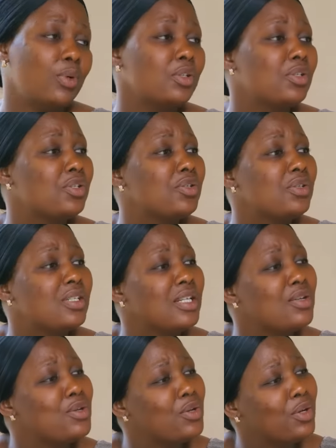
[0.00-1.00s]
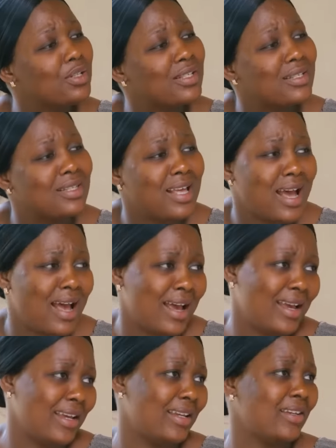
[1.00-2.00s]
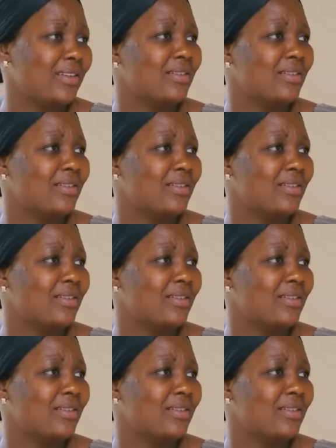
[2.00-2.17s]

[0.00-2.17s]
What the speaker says: But you did not die.